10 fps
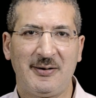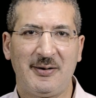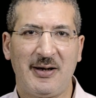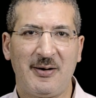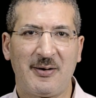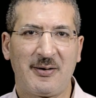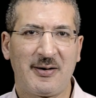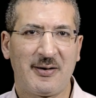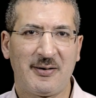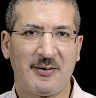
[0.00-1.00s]
are not
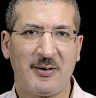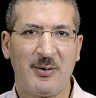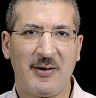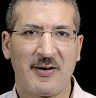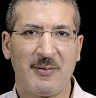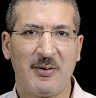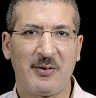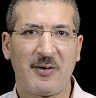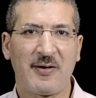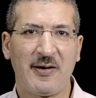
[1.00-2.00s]
always able
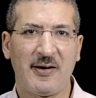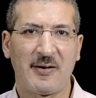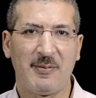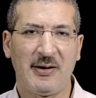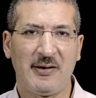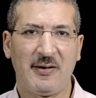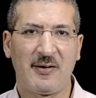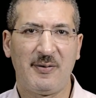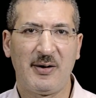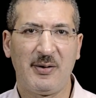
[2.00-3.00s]
to see it, but it's
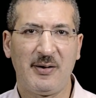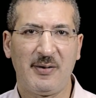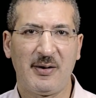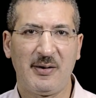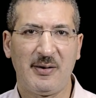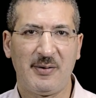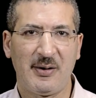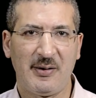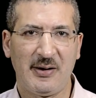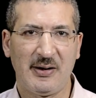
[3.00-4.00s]
very, very,
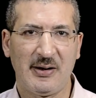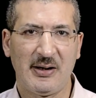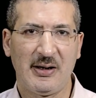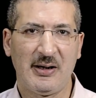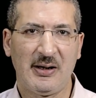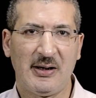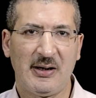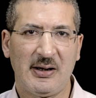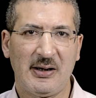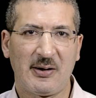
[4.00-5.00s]
very
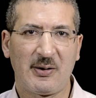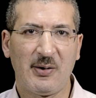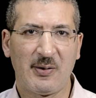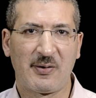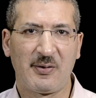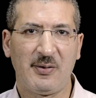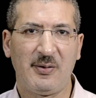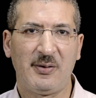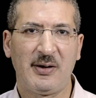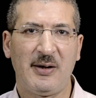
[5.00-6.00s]
close
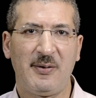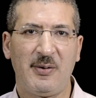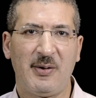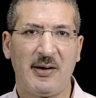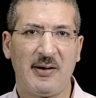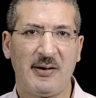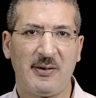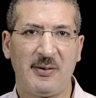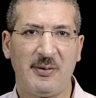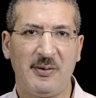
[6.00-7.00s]
to everyone and
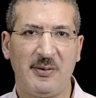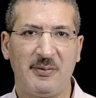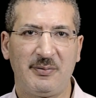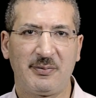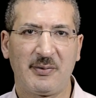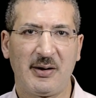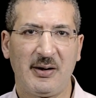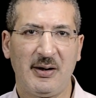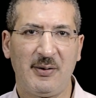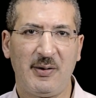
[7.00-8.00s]
to
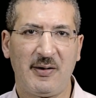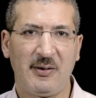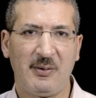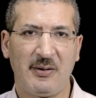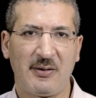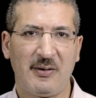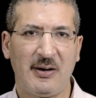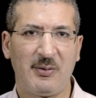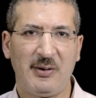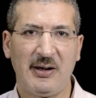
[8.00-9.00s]
every situation
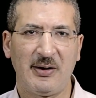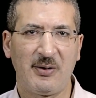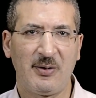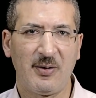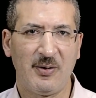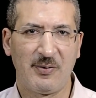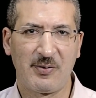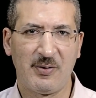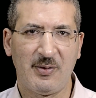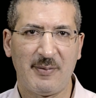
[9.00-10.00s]
that we can go
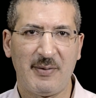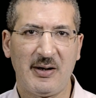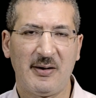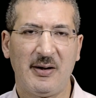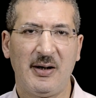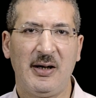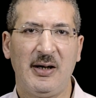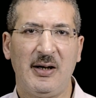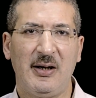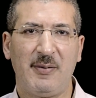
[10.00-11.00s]
through. I mean,
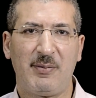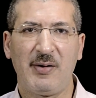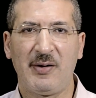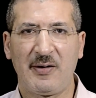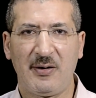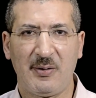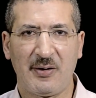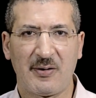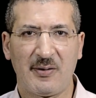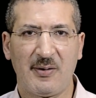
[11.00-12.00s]
private
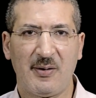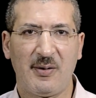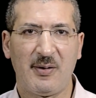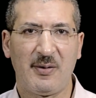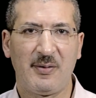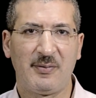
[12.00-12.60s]
situation or